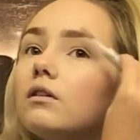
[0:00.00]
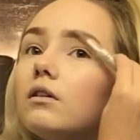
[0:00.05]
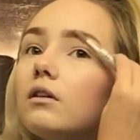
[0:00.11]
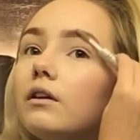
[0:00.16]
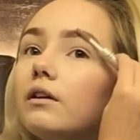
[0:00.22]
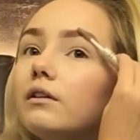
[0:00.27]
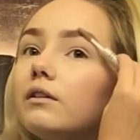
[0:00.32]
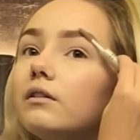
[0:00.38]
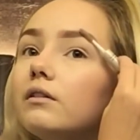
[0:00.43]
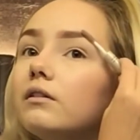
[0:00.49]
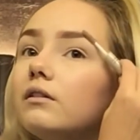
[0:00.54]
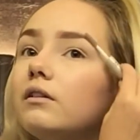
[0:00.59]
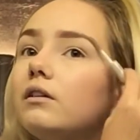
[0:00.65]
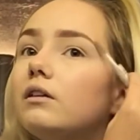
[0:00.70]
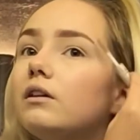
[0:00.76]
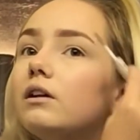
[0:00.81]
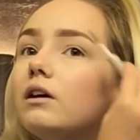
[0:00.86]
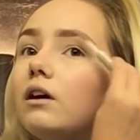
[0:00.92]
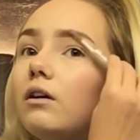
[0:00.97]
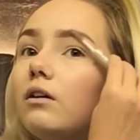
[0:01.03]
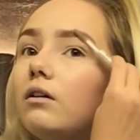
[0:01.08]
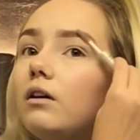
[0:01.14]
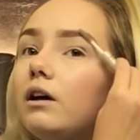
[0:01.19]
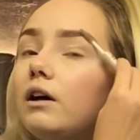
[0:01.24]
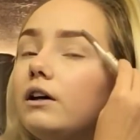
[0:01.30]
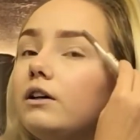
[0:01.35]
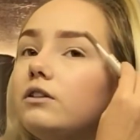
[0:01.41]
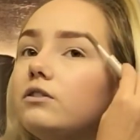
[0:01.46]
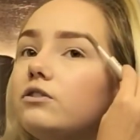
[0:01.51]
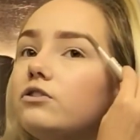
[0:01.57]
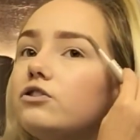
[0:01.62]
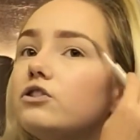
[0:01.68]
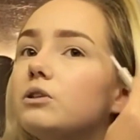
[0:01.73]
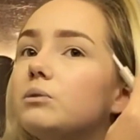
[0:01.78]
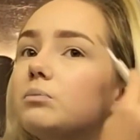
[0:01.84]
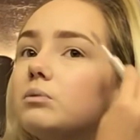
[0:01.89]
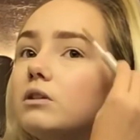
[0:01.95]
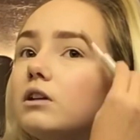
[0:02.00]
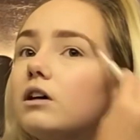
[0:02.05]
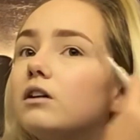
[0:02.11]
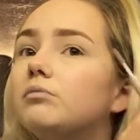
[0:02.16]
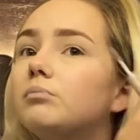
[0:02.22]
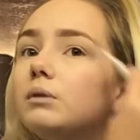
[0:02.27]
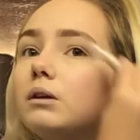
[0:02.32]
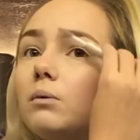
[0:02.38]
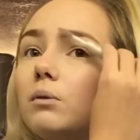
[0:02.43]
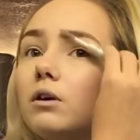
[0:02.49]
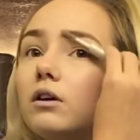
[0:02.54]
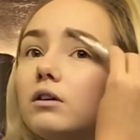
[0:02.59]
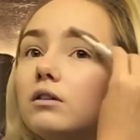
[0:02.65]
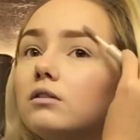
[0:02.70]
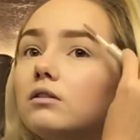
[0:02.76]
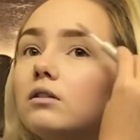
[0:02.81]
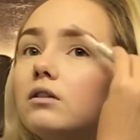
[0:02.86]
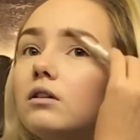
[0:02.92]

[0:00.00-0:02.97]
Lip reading: And, you know, I use cheap stuff, but it works.